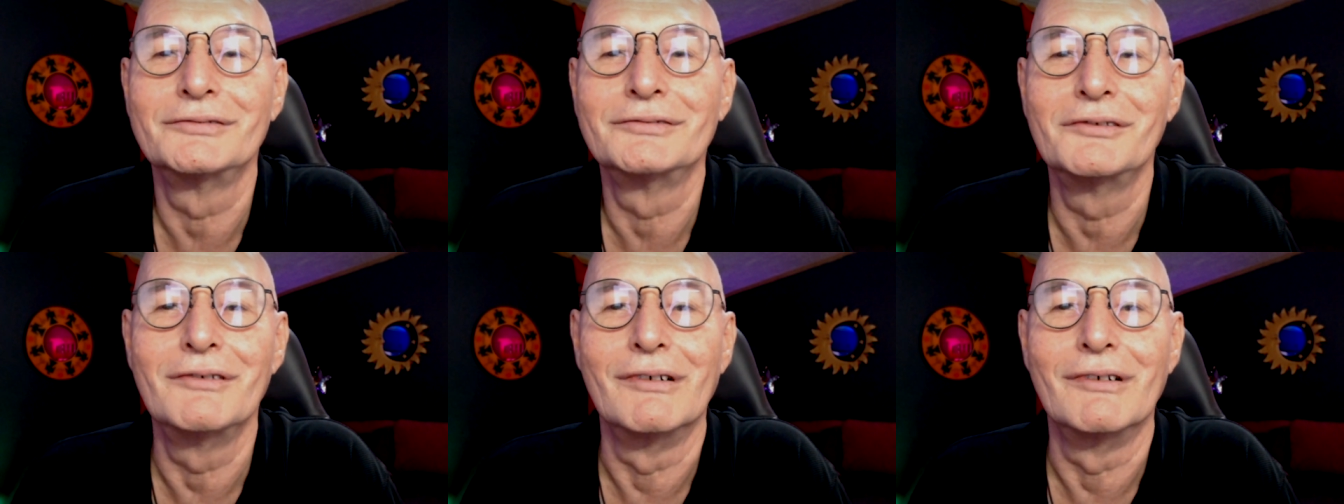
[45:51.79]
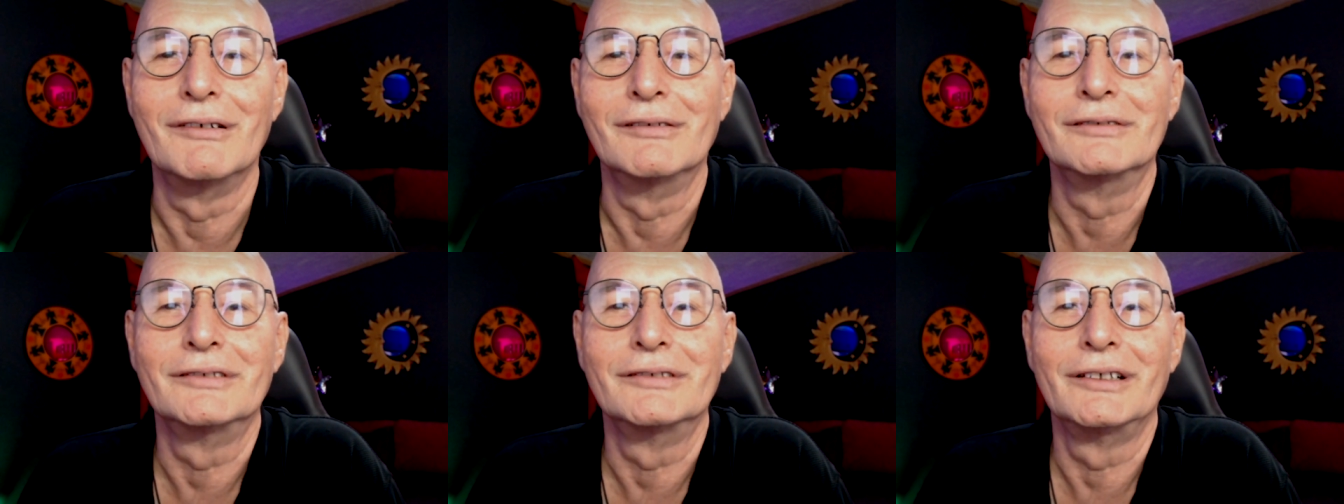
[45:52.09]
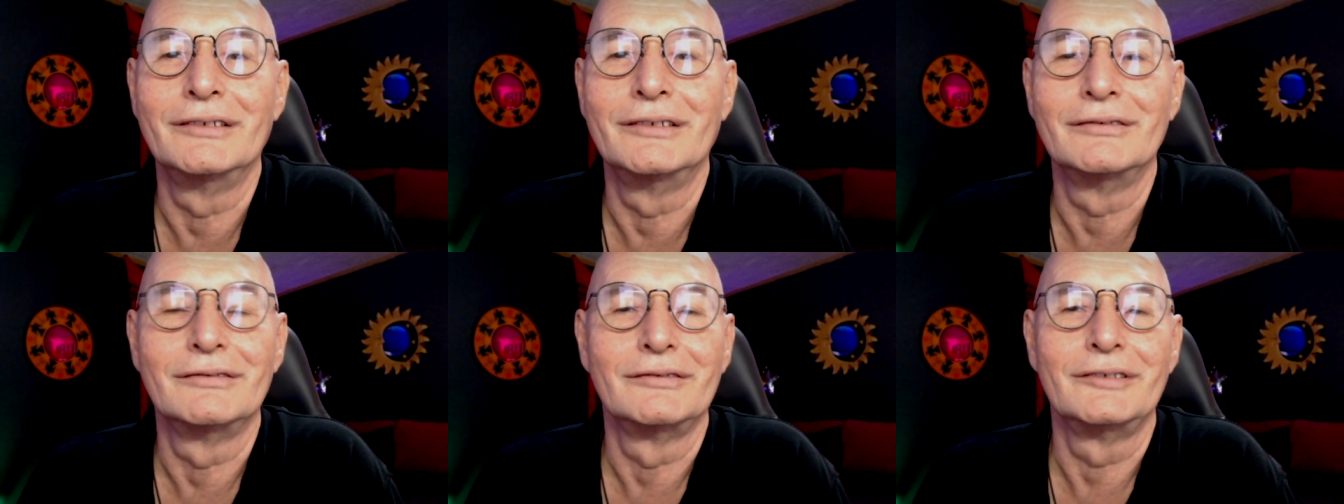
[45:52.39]
you know,
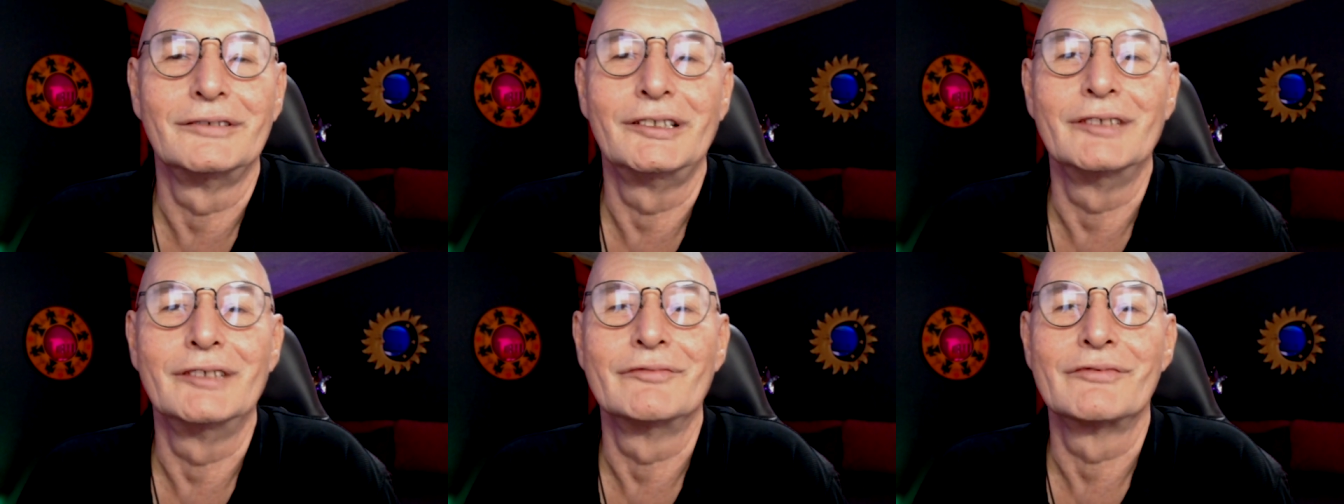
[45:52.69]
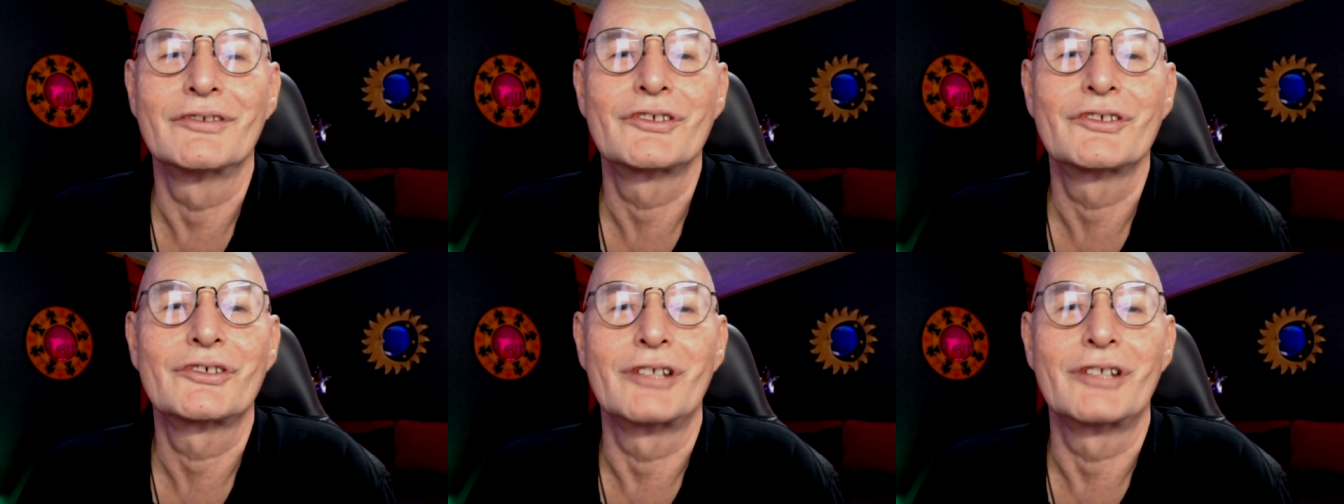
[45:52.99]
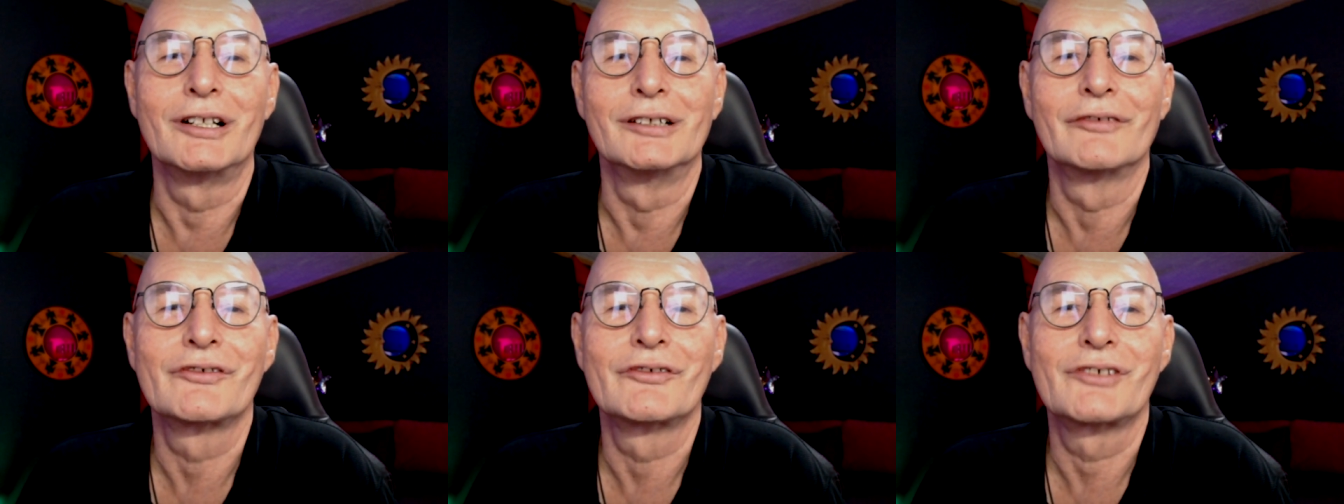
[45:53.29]
and even
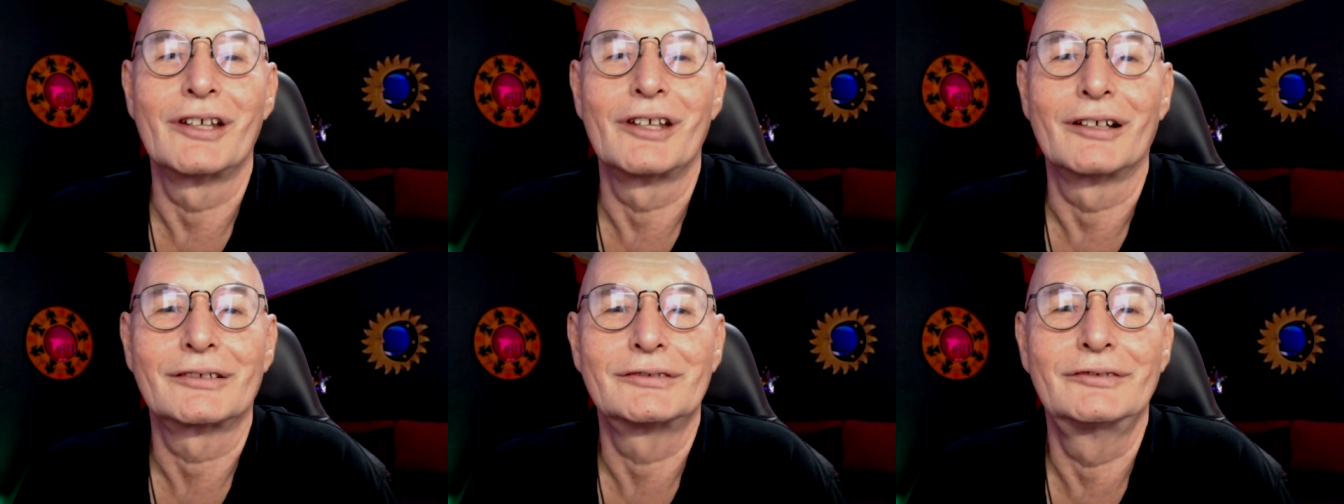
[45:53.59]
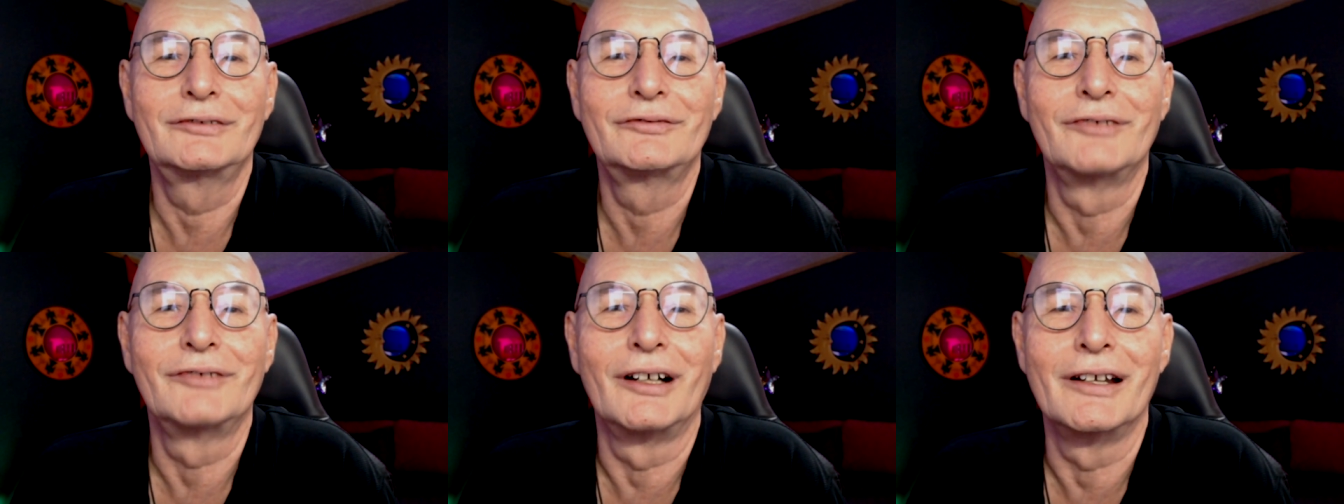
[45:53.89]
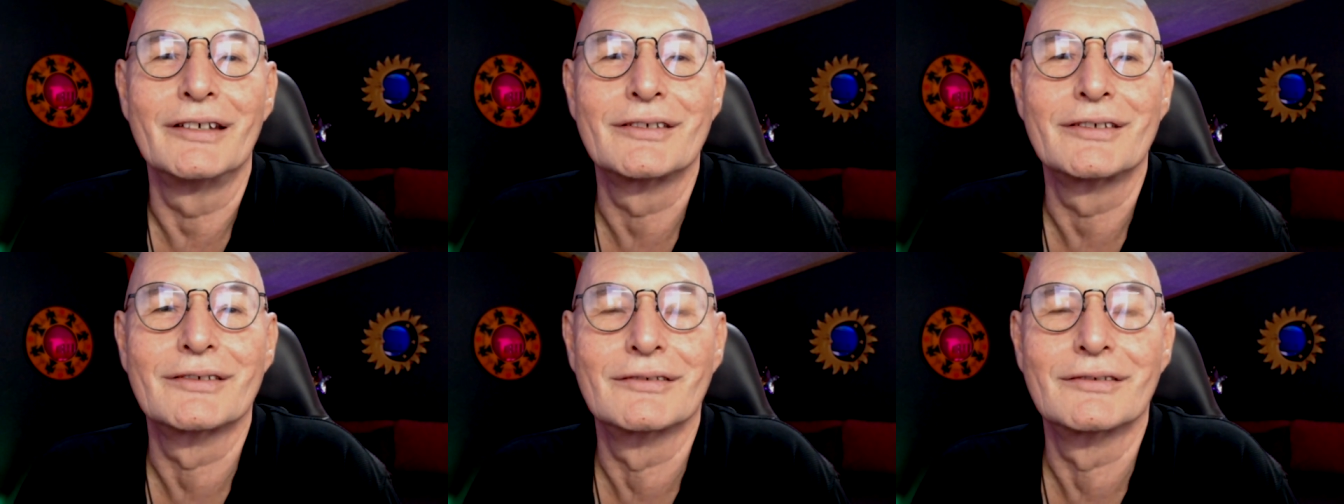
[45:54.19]

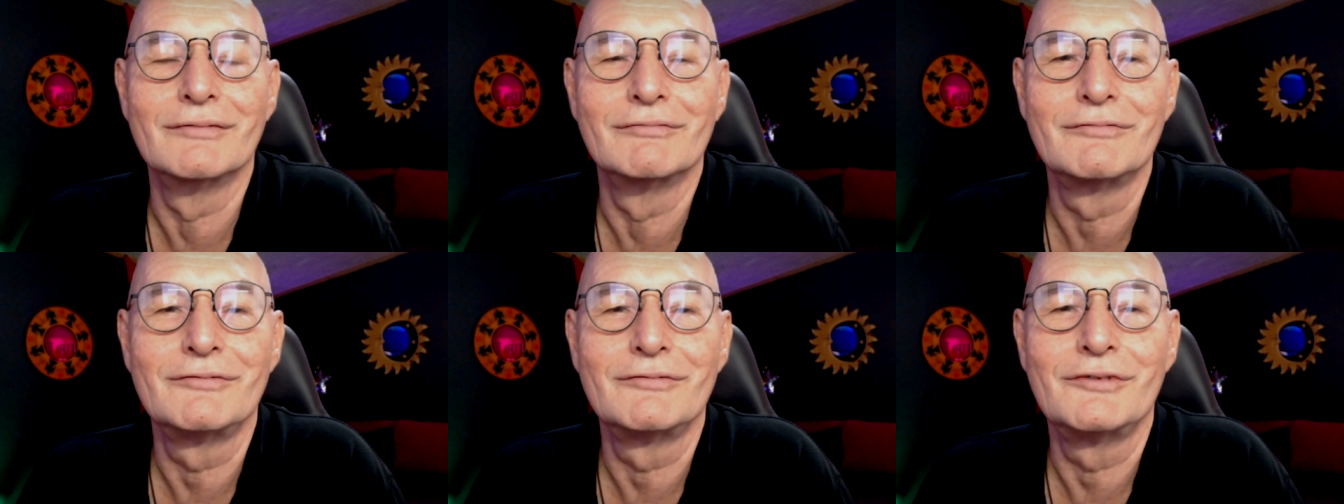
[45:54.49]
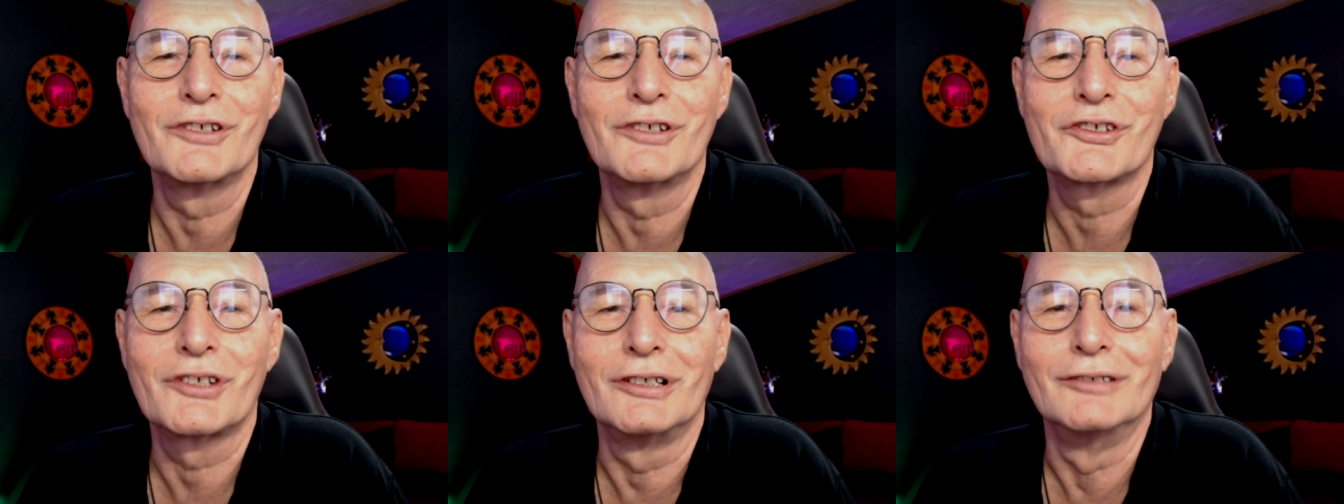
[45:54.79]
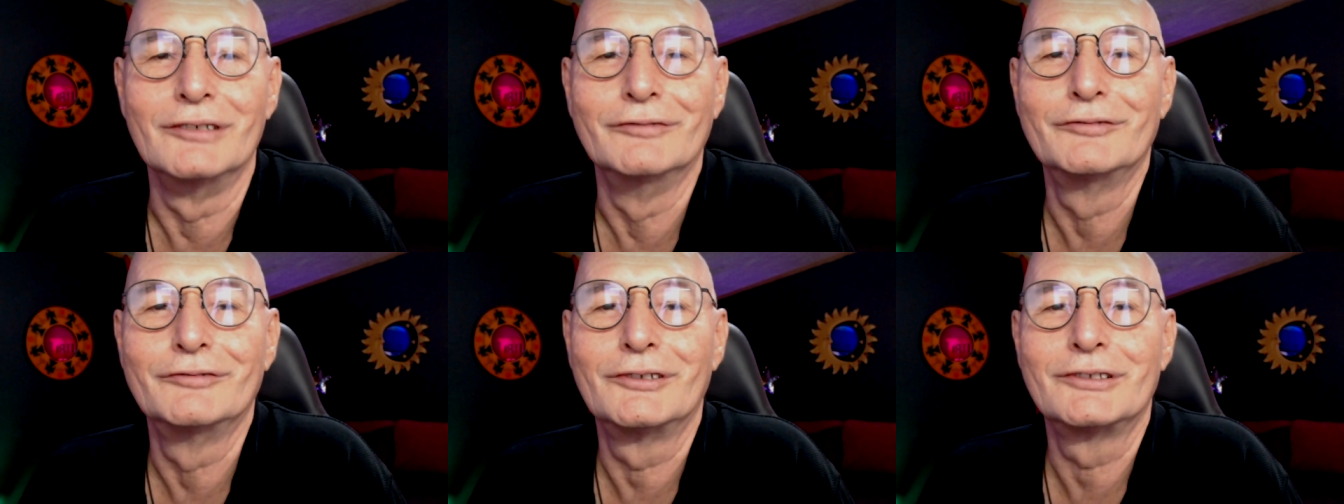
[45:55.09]
self-sacrifice
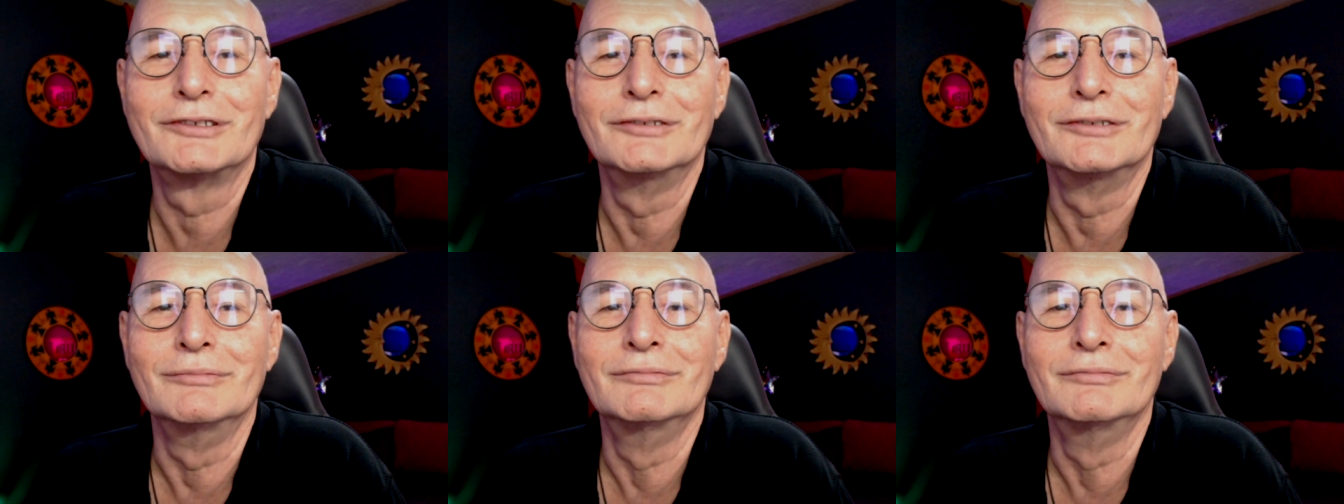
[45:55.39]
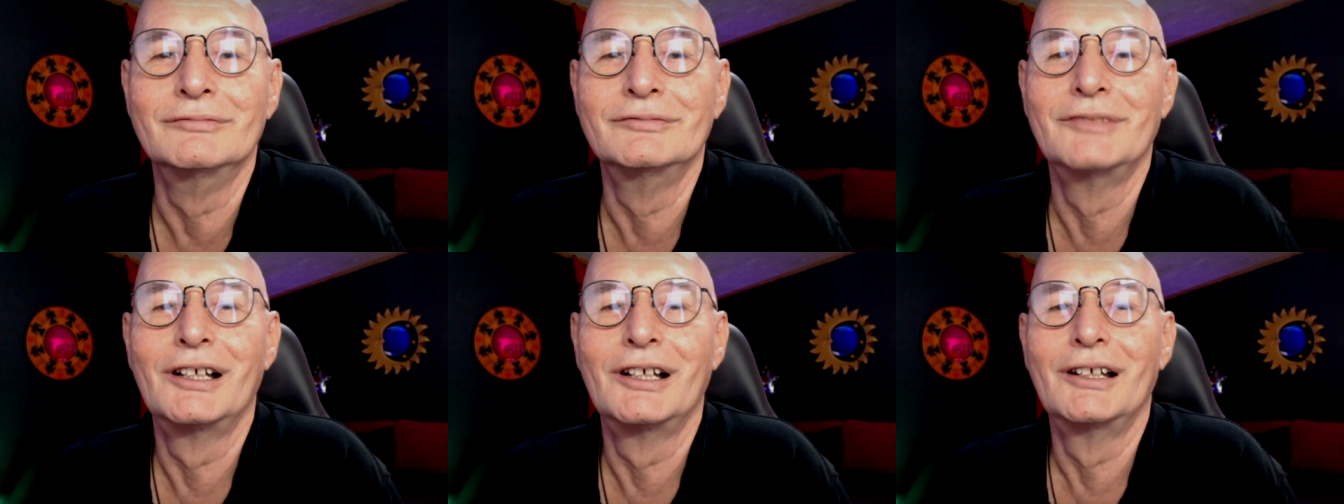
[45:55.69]
yourself for him?